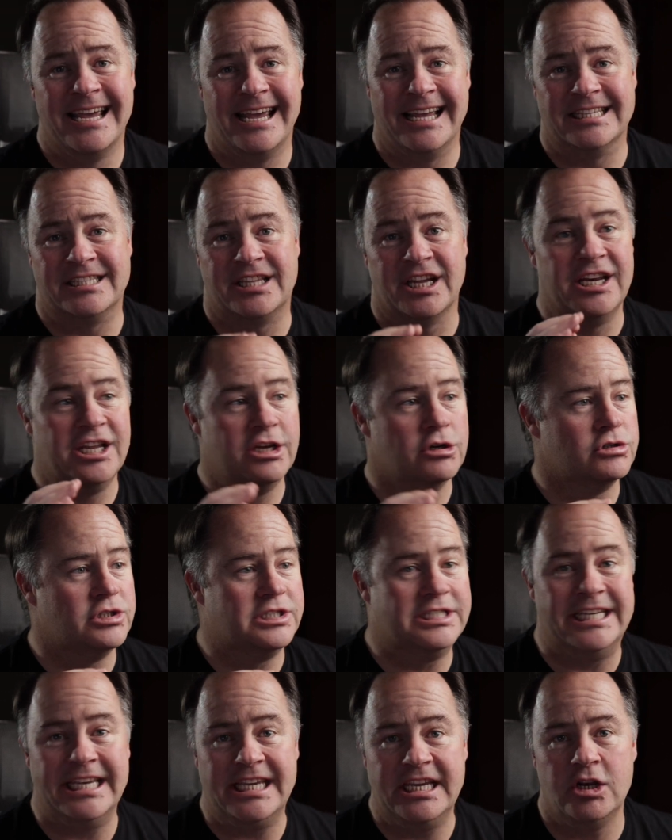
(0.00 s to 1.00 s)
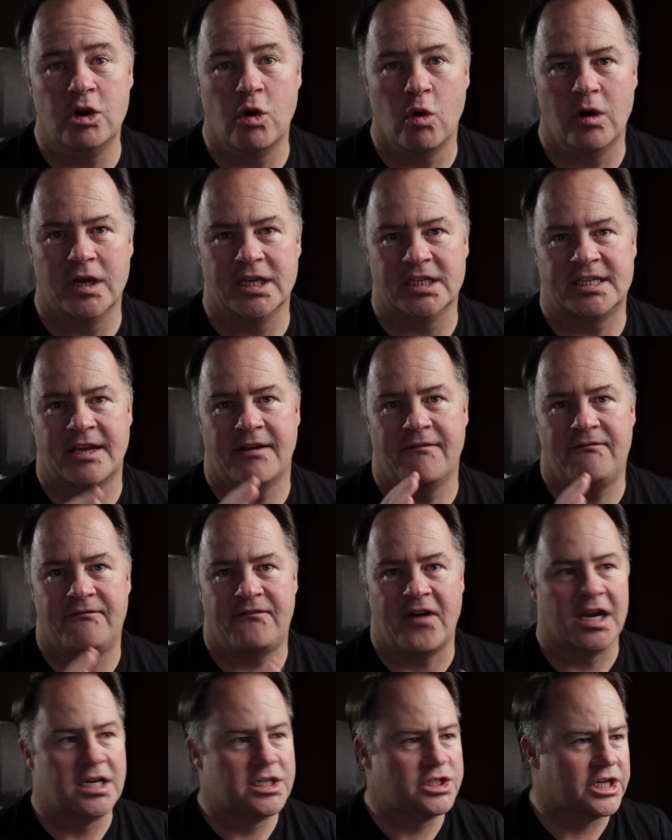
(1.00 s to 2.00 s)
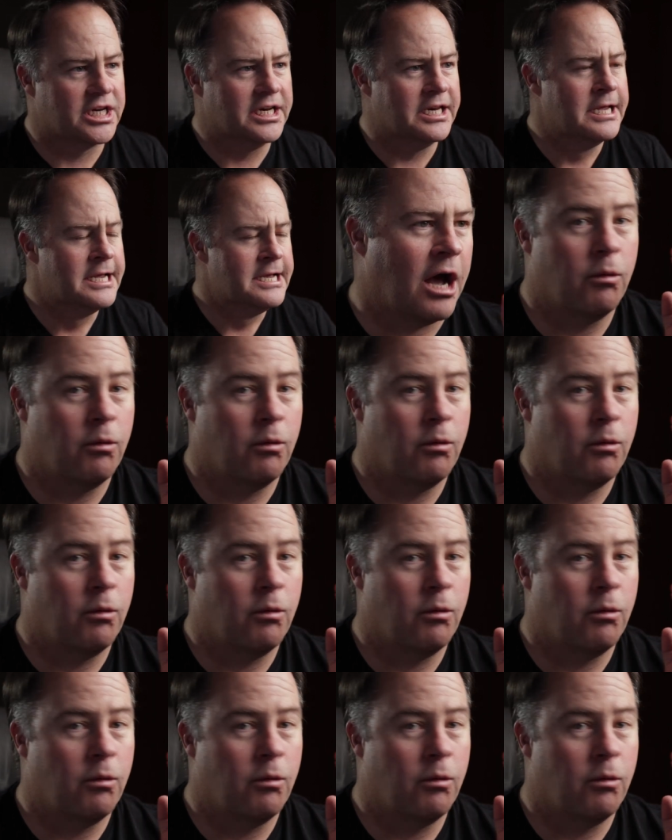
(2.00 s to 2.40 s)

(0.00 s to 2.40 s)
is the new denoise function.